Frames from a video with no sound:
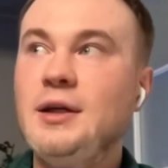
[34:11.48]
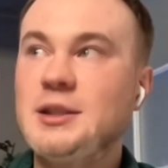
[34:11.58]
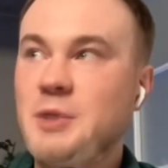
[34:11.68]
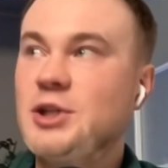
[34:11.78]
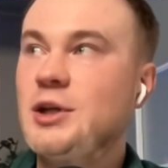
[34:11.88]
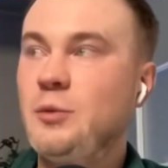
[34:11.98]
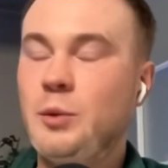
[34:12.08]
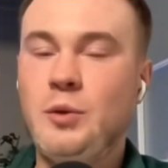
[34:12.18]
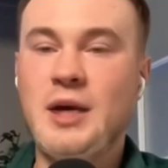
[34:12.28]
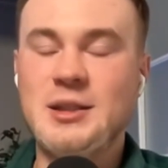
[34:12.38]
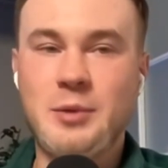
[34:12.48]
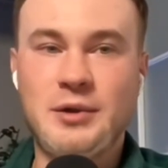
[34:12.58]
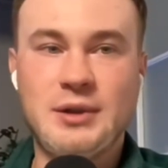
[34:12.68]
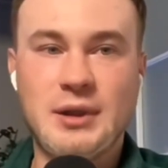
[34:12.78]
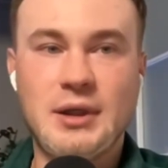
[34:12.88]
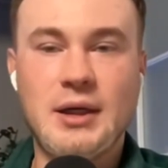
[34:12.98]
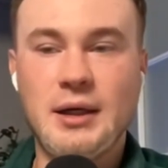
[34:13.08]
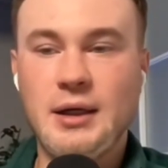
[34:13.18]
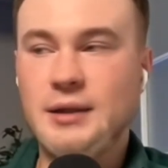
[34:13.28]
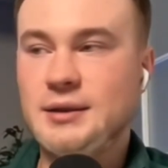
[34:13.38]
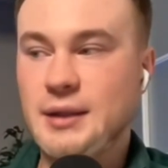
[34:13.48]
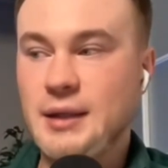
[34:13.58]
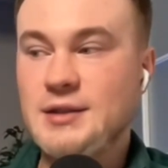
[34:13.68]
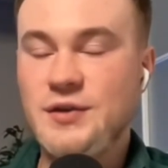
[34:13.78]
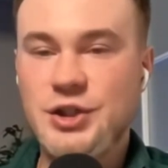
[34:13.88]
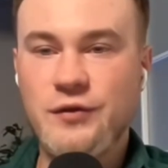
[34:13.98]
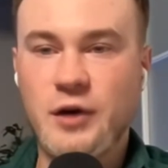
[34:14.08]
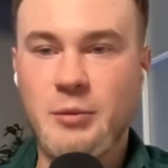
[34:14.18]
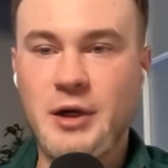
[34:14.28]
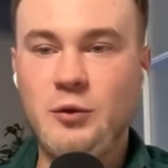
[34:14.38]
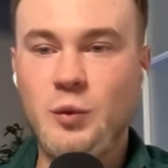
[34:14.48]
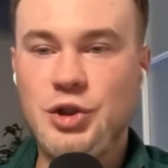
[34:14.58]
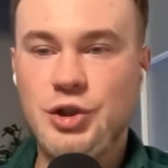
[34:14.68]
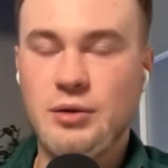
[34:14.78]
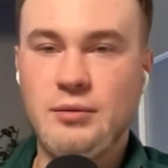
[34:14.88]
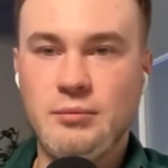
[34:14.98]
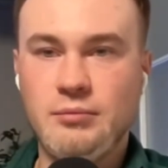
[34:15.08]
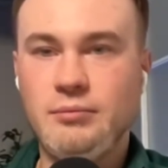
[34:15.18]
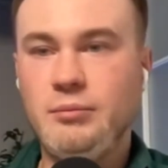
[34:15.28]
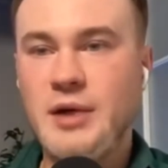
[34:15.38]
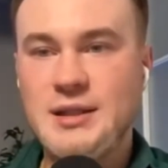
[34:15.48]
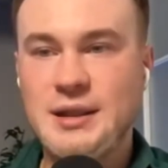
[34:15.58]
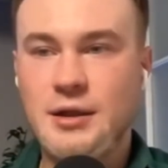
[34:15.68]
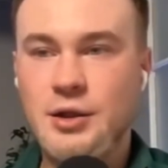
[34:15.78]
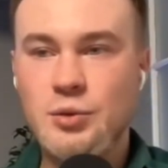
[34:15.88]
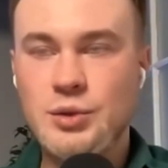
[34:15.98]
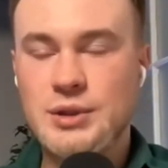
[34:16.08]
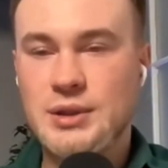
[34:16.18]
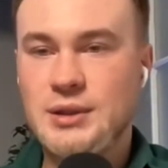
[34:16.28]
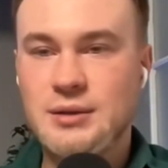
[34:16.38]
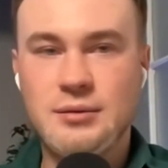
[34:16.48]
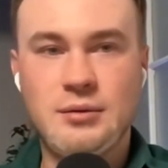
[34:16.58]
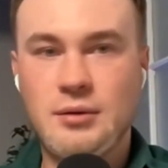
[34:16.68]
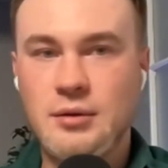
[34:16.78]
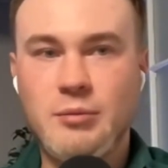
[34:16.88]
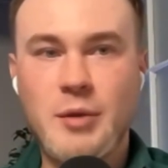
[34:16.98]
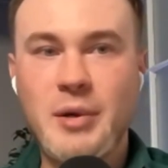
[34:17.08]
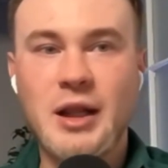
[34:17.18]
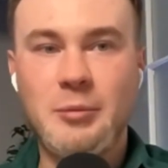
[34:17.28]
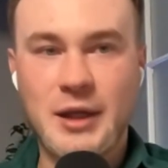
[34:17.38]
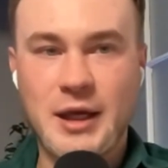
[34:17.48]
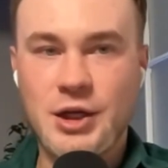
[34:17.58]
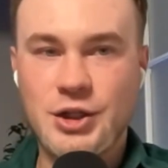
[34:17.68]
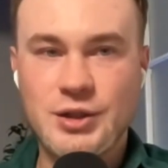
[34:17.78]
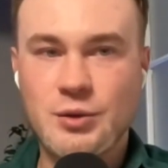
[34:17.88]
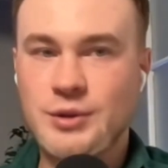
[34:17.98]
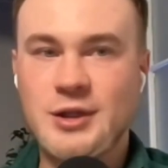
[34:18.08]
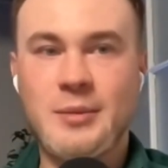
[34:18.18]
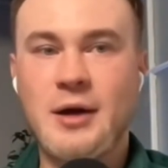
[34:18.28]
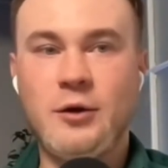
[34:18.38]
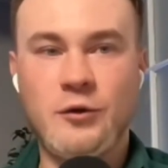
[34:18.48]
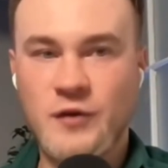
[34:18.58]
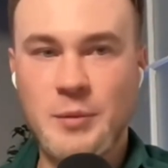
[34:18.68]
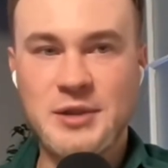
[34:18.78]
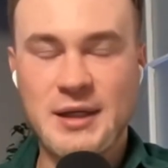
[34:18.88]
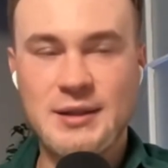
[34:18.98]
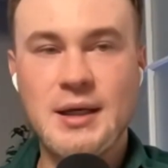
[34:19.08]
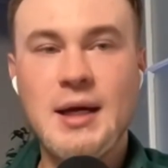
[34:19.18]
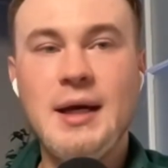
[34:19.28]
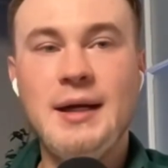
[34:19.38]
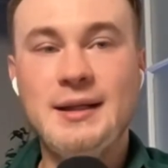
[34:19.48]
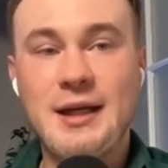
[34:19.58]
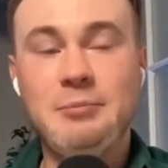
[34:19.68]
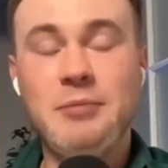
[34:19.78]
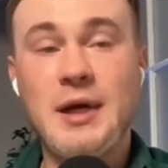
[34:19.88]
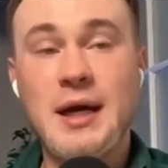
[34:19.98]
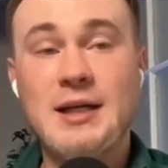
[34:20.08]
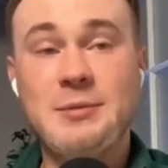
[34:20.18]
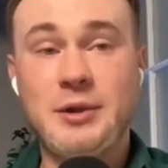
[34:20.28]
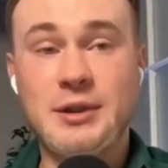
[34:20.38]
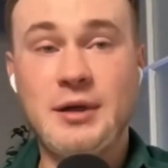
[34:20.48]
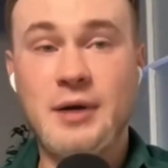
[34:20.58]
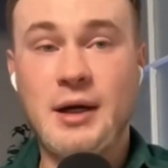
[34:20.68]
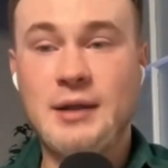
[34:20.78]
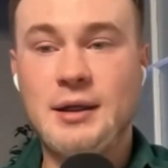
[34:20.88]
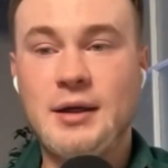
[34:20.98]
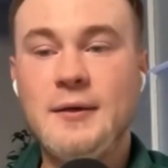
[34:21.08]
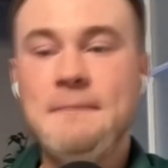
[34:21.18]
especially when you export at SVG format, which basically use in mobile applications or some kind of websites, it can be exporting correctly.